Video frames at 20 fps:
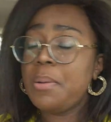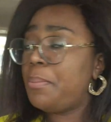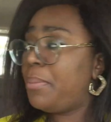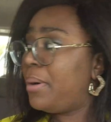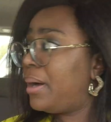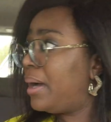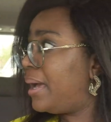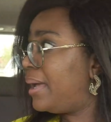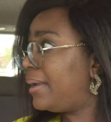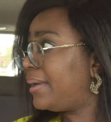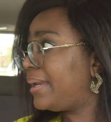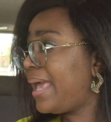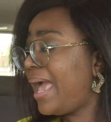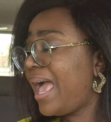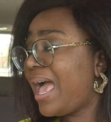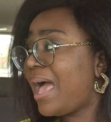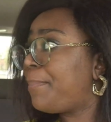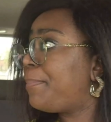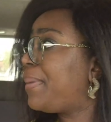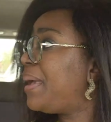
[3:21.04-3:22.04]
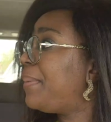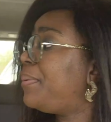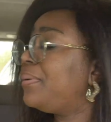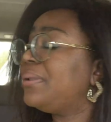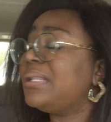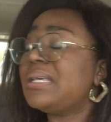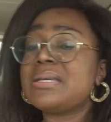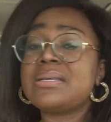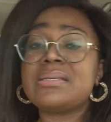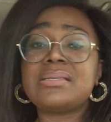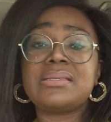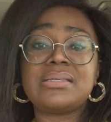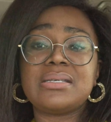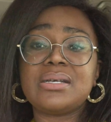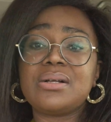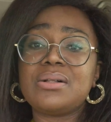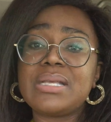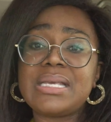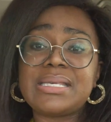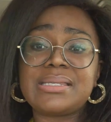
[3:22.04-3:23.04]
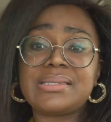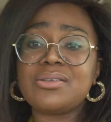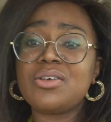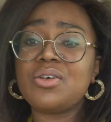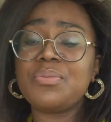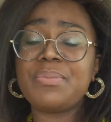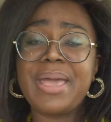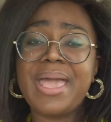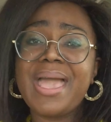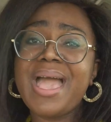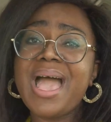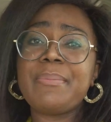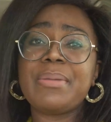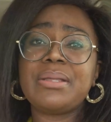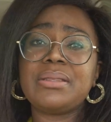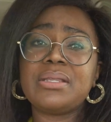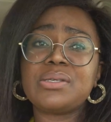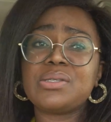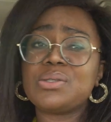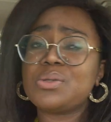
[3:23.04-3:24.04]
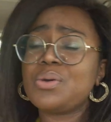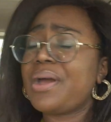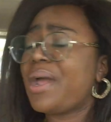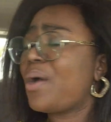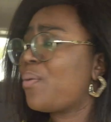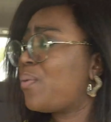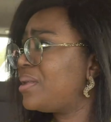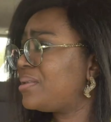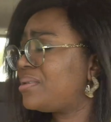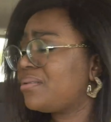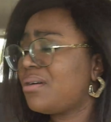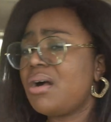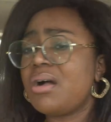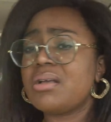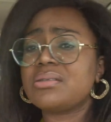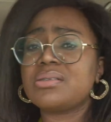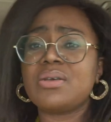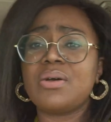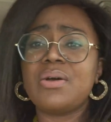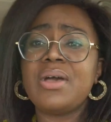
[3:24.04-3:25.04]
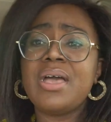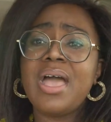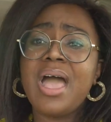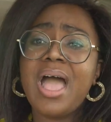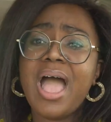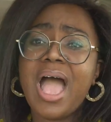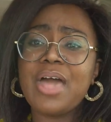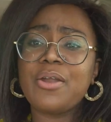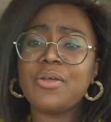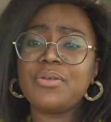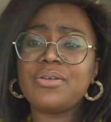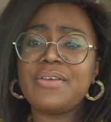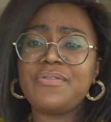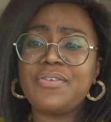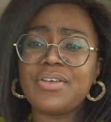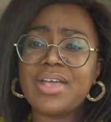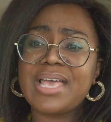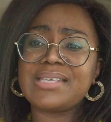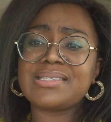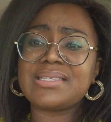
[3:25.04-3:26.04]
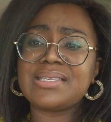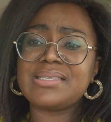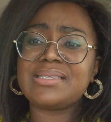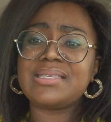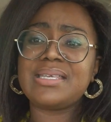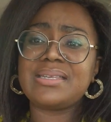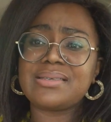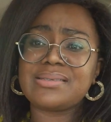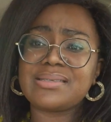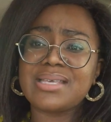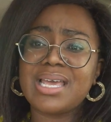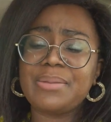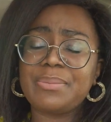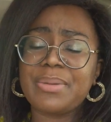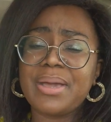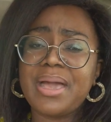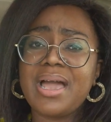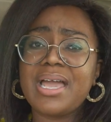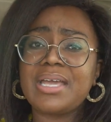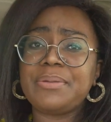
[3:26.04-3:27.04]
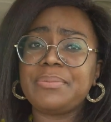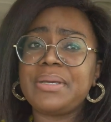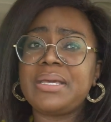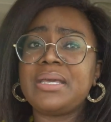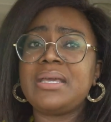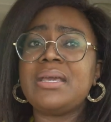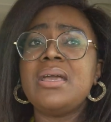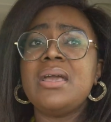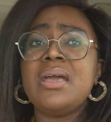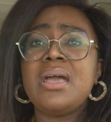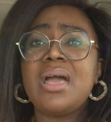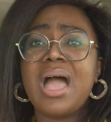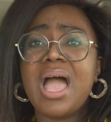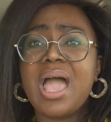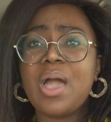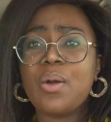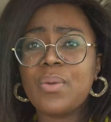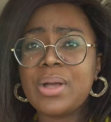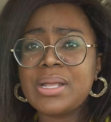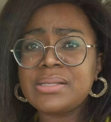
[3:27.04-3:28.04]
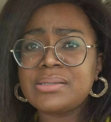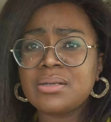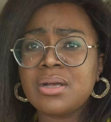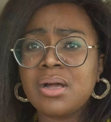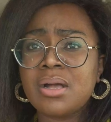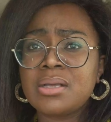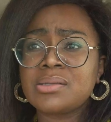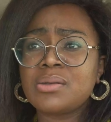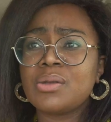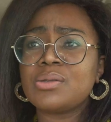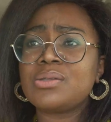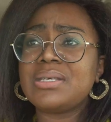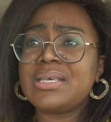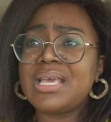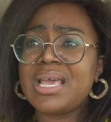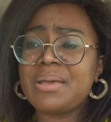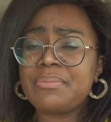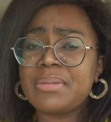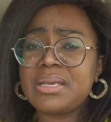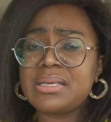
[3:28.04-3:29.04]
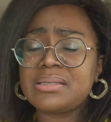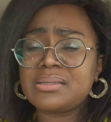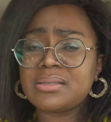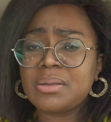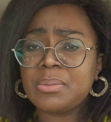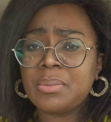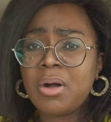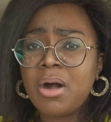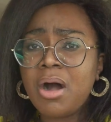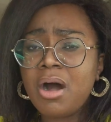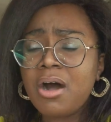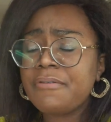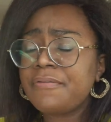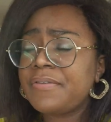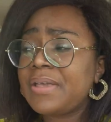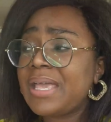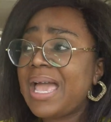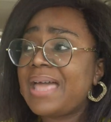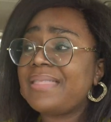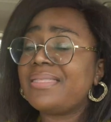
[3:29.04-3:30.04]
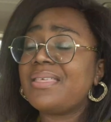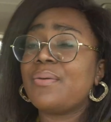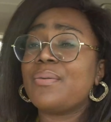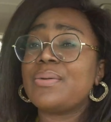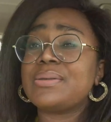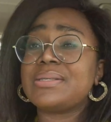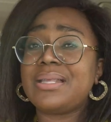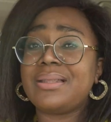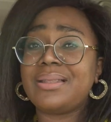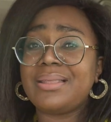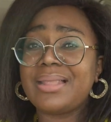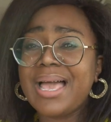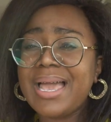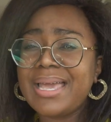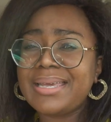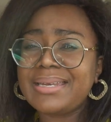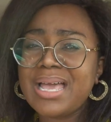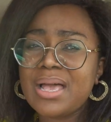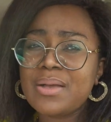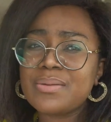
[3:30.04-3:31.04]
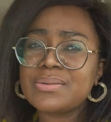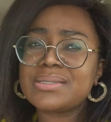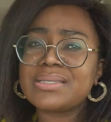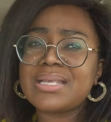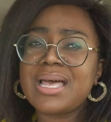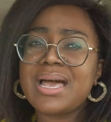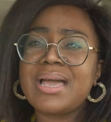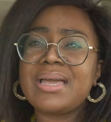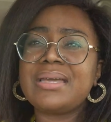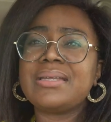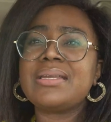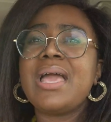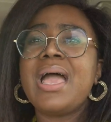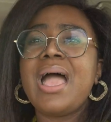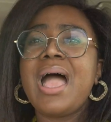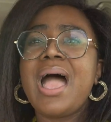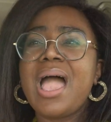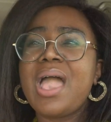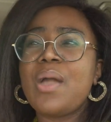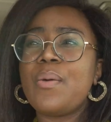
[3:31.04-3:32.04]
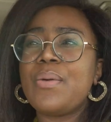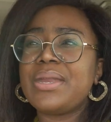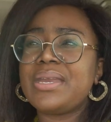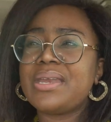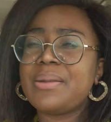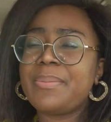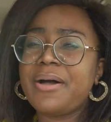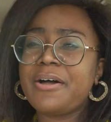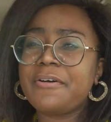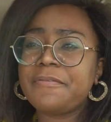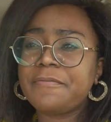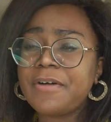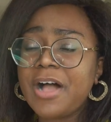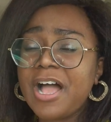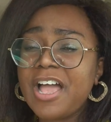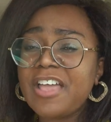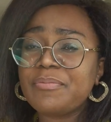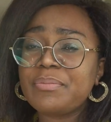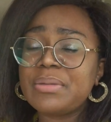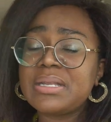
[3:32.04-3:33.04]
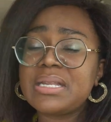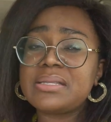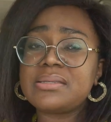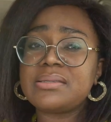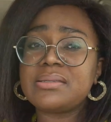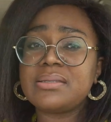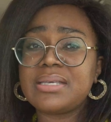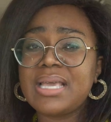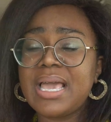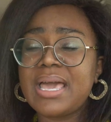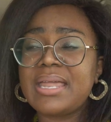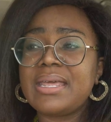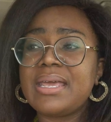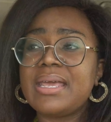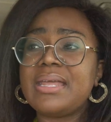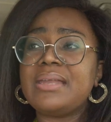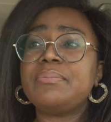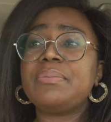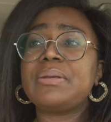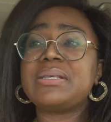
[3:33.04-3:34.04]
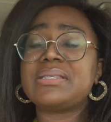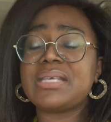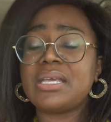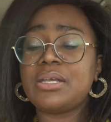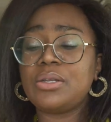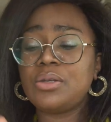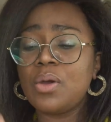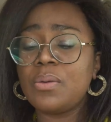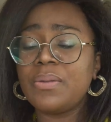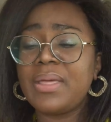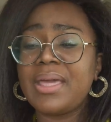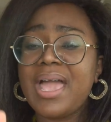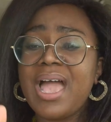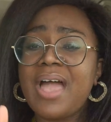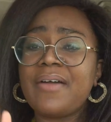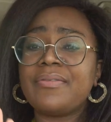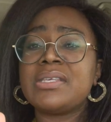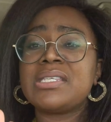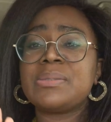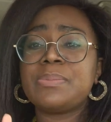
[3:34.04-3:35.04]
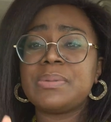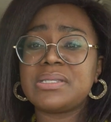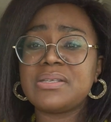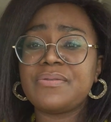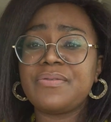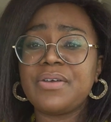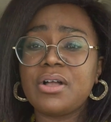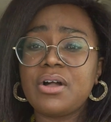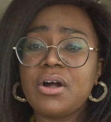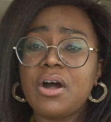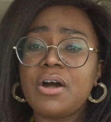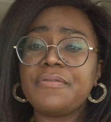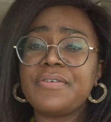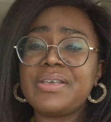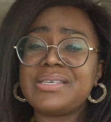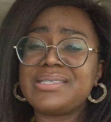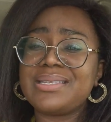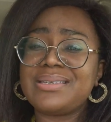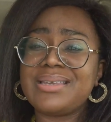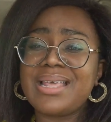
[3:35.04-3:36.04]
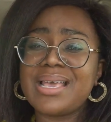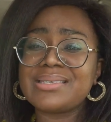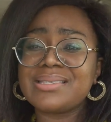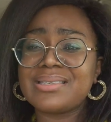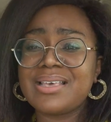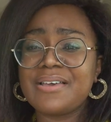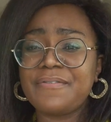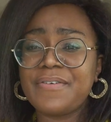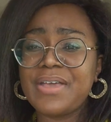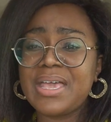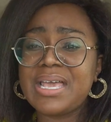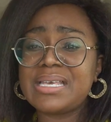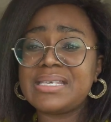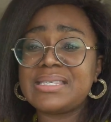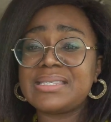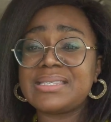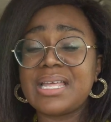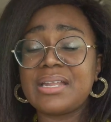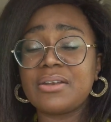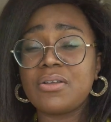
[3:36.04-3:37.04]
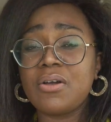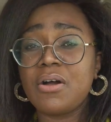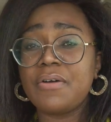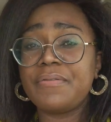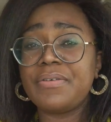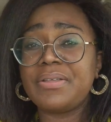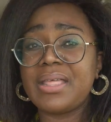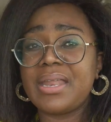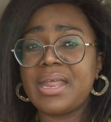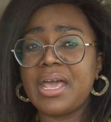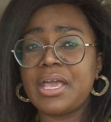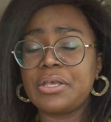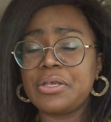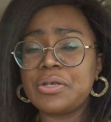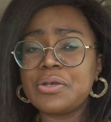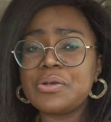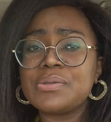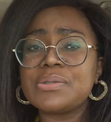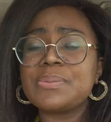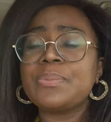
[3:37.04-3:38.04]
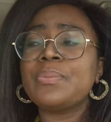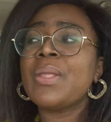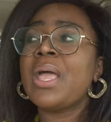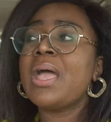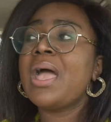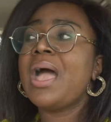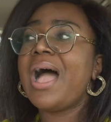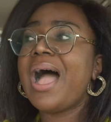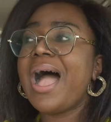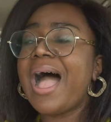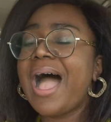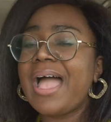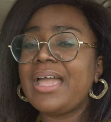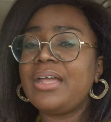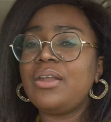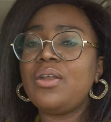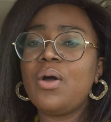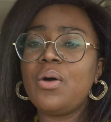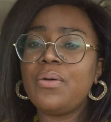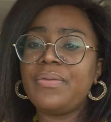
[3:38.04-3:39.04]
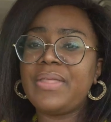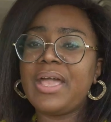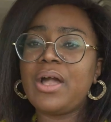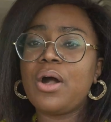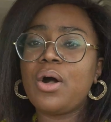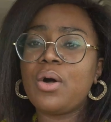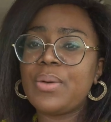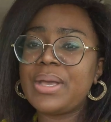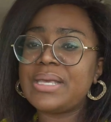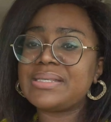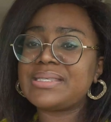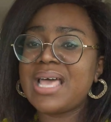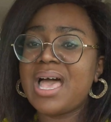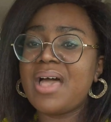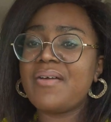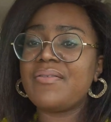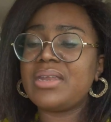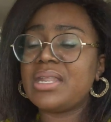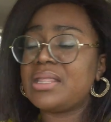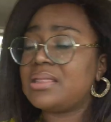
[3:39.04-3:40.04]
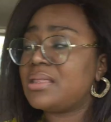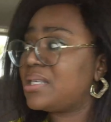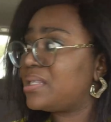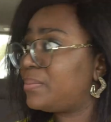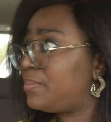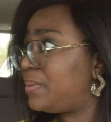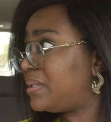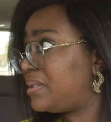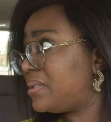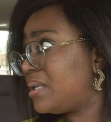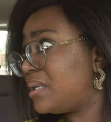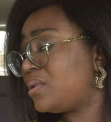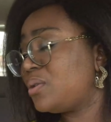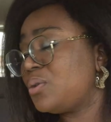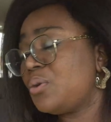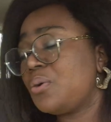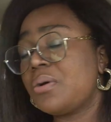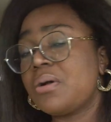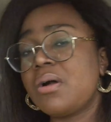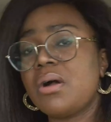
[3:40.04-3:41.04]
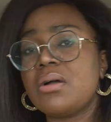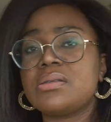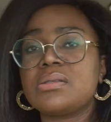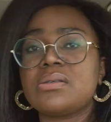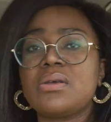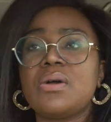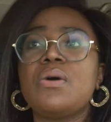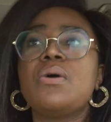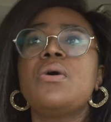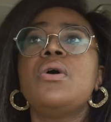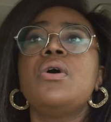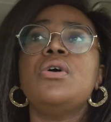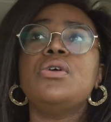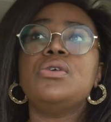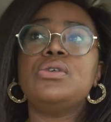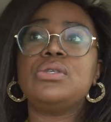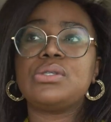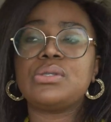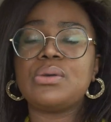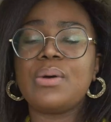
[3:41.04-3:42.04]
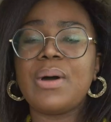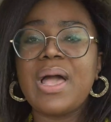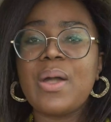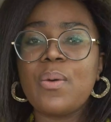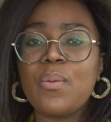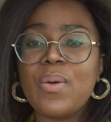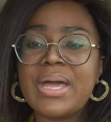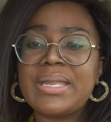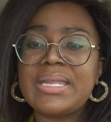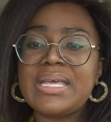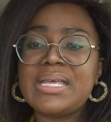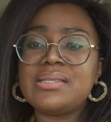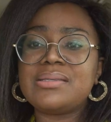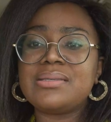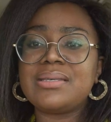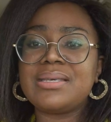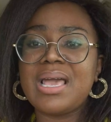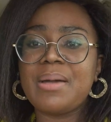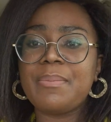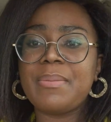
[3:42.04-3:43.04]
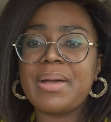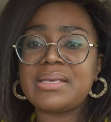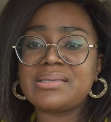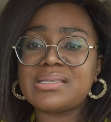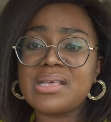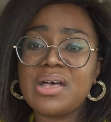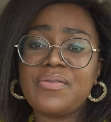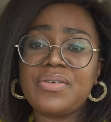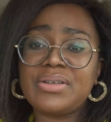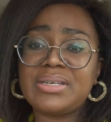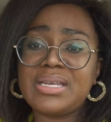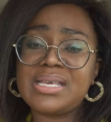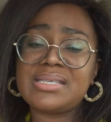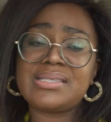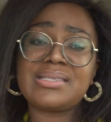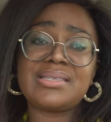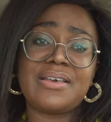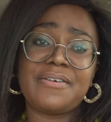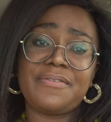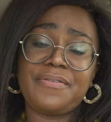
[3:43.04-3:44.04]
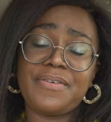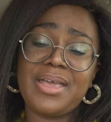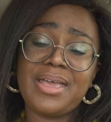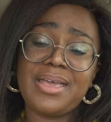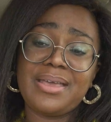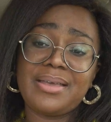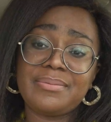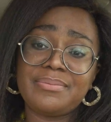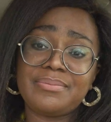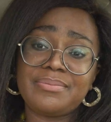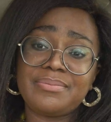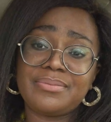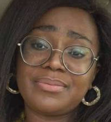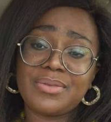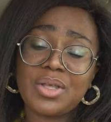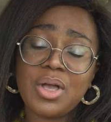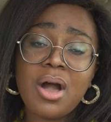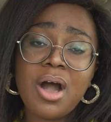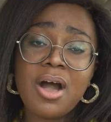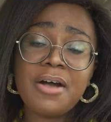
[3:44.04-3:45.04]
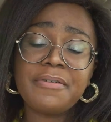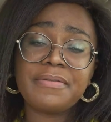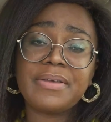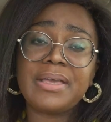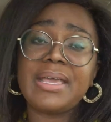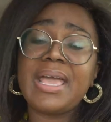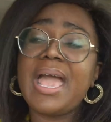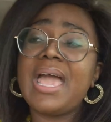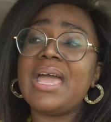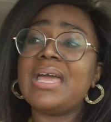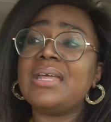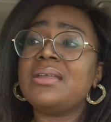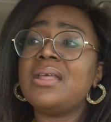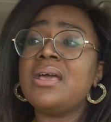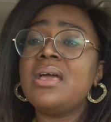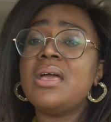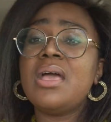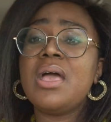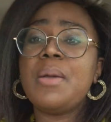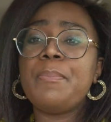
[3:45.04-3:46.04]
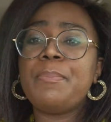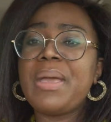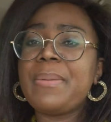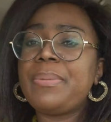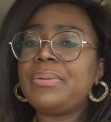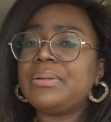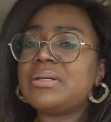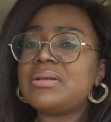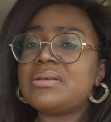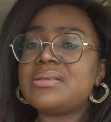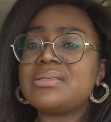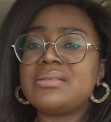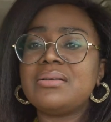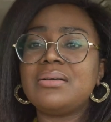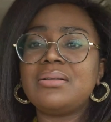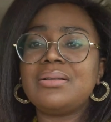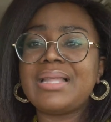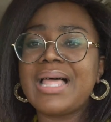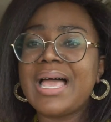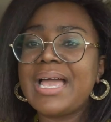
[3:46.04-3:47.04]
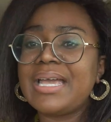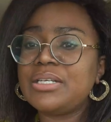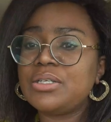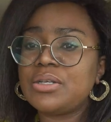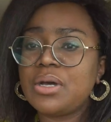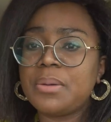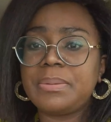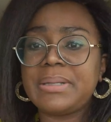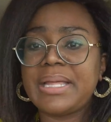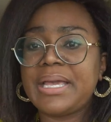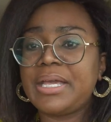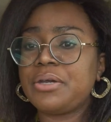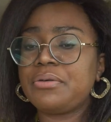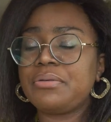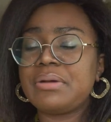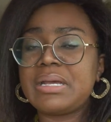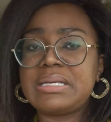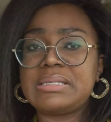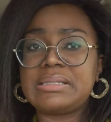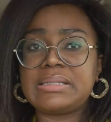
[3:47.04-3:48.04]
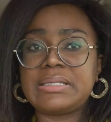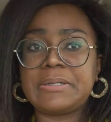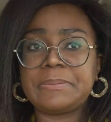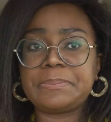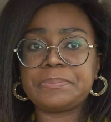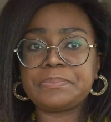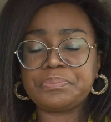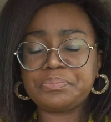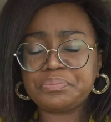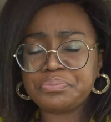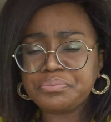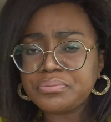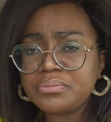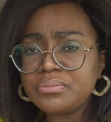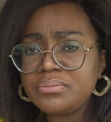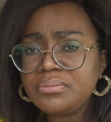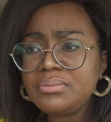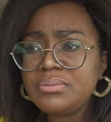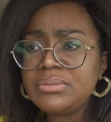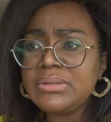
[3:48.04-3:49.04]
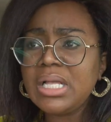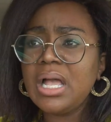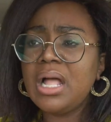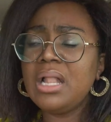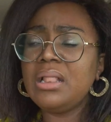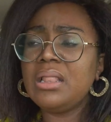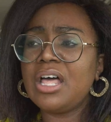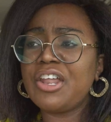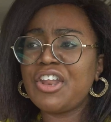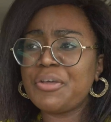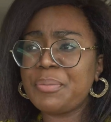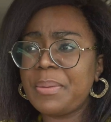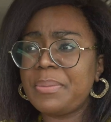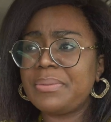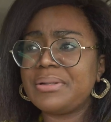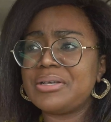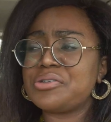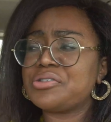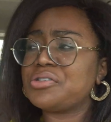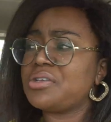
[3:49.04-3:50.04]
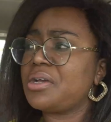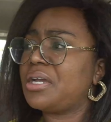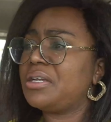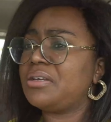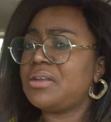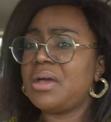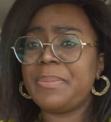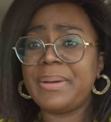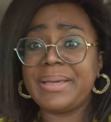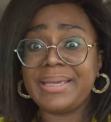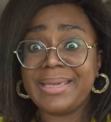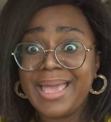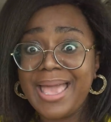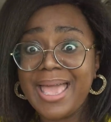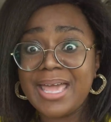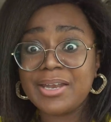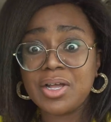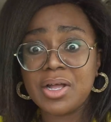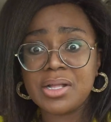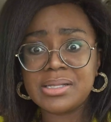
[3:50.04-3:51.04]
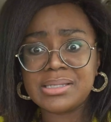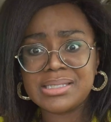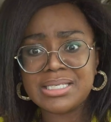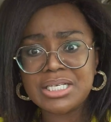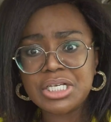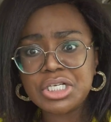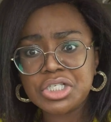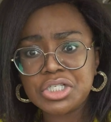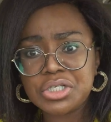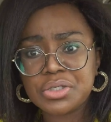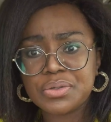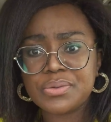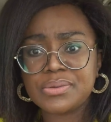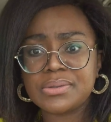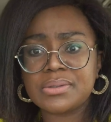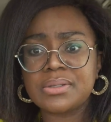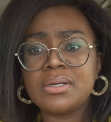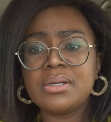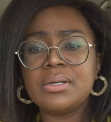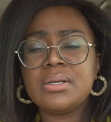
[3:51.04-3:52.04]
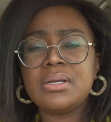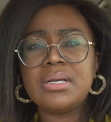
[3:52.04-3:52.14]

But yeah, it's still mayhem in the store. I went to Costco. I don't know if you guys can see the sign behind me. I went to Costco to get me some coffee, and there was a line outside. I waited about 5 minutes to get in, because I know they have this specific coffee. It's the Nescafe instant coffee that I use. I know they always have it in this business store, Costco. So I went in to get myself a Nescafe coffee, and people are still lined up like crazy. A lot of people are stocking up again on tissues.